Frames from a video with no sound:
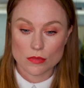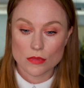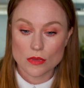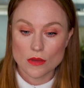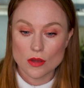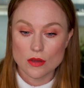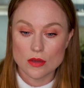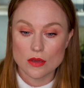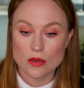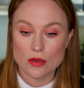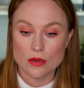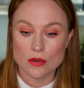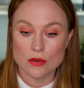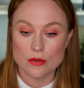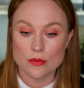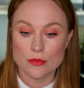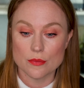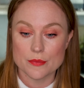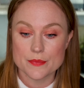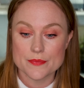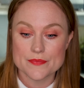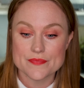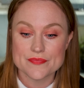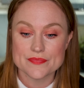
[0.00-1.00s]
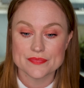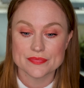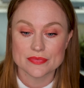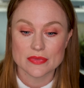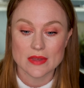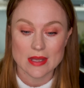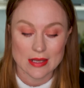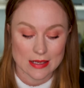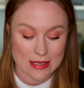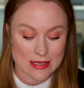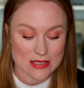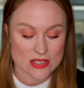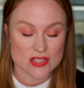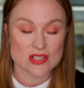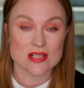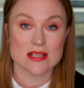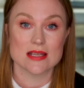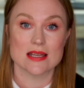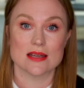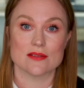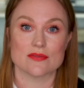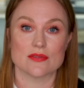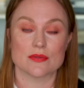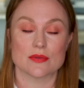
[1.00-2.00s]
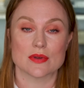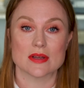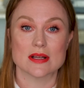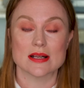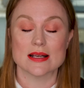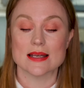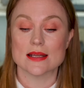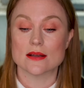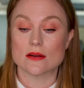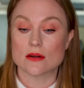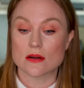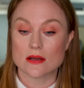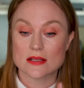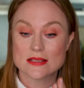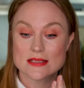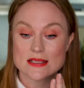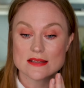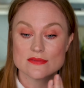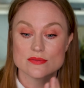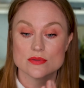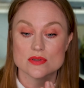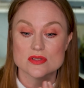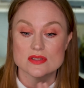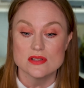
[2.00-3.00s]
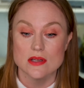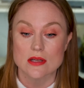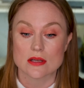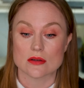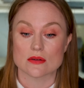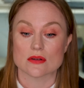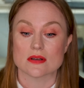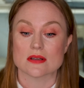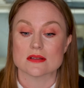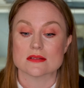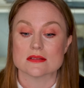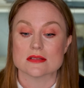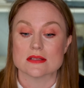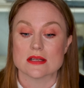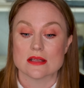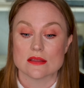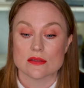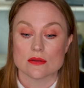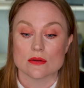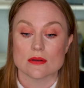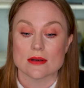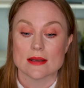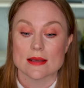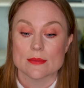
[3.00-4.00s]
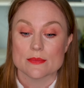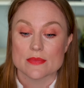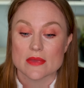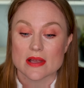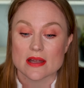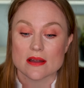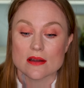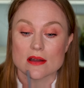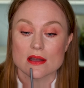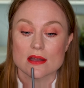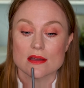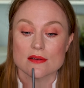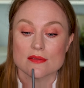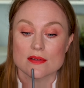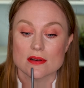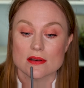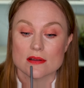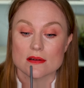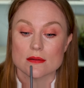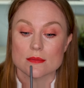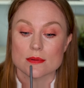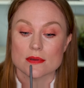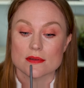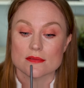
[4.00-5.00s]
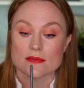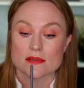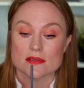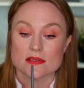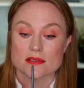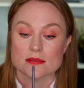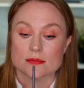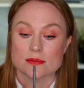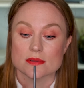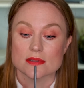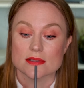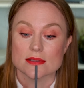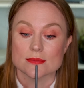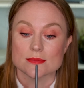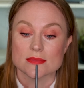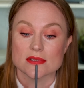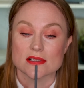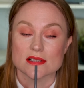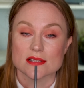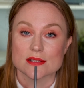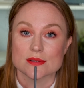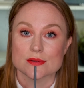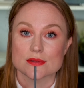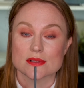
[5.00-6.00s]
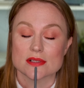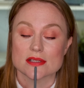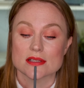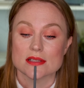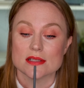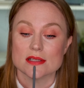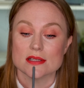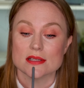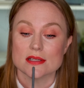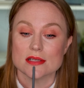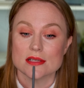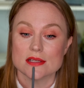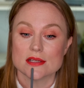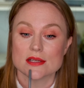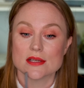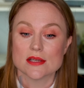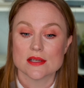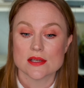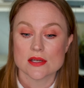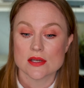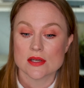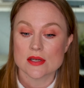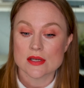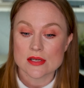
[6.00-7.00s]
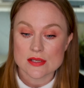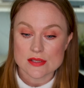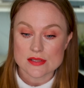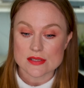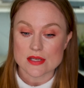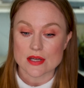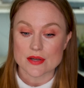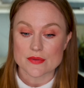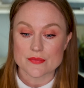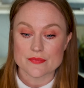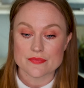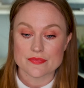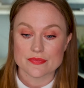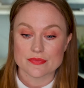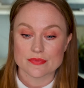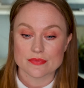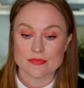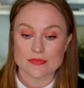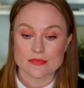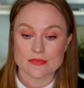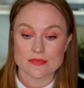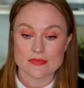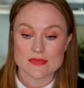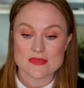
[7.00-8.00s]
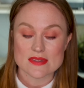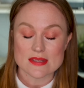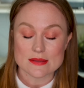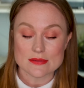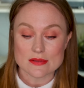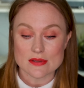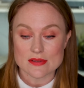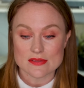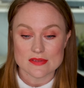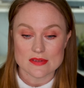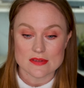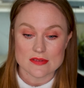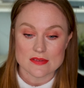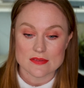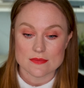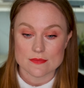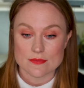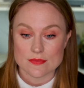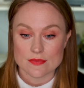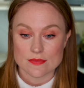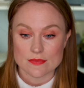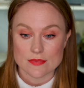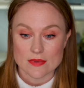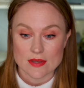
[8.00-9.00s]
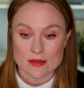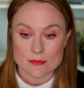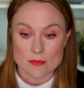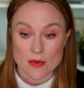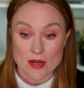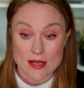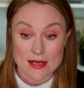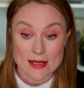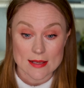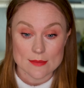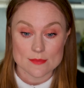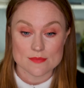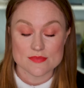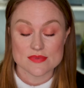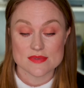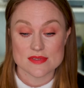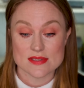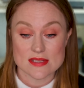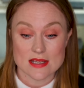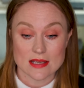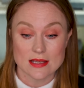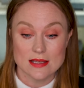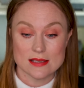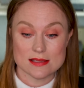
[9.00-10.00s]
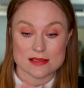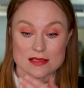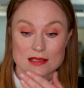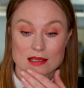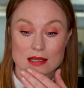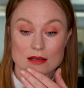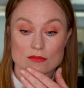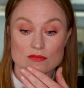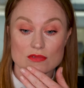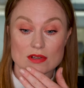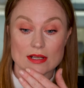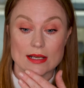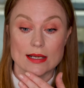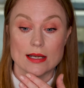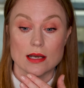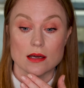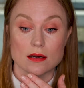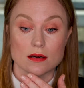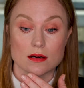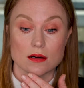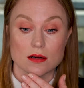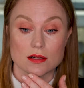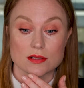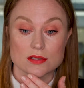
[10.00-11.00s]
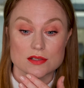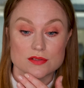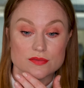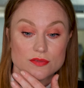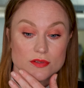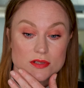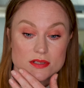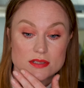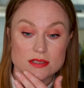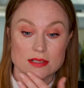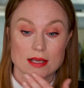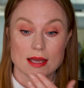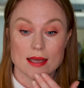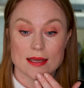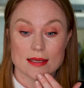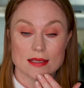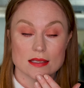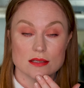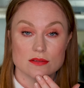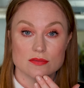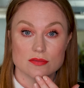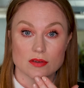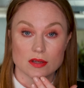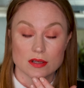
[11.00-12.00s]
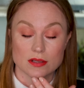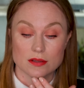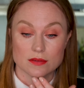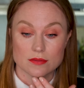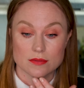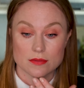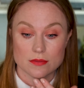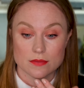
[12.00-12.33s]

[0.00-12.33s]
you can actually have a clearer idea of what's going on underneath your lip. Like I have a little bit of a double lip line right here. So sometimes it's my lipstick has to get really large for it to get even,